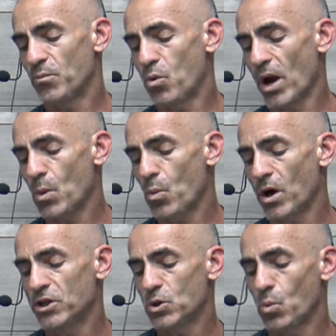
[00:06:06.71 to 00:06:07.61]

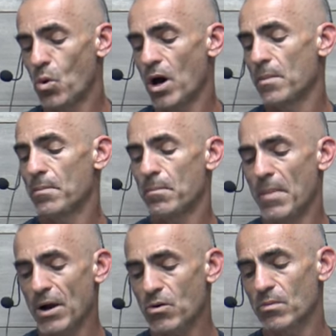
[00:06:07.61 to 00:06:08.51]
0.1 to 1
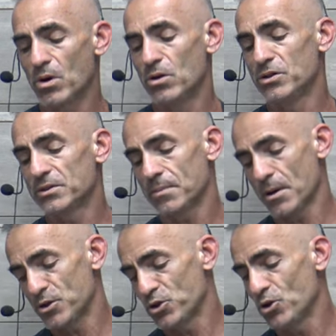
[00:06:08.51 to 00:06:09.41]
micromoles, I
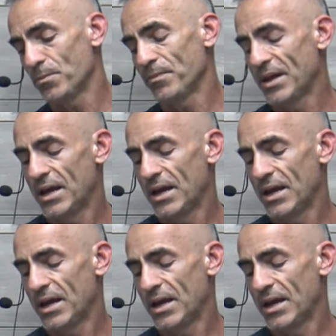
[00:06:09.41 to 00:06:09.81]
assume,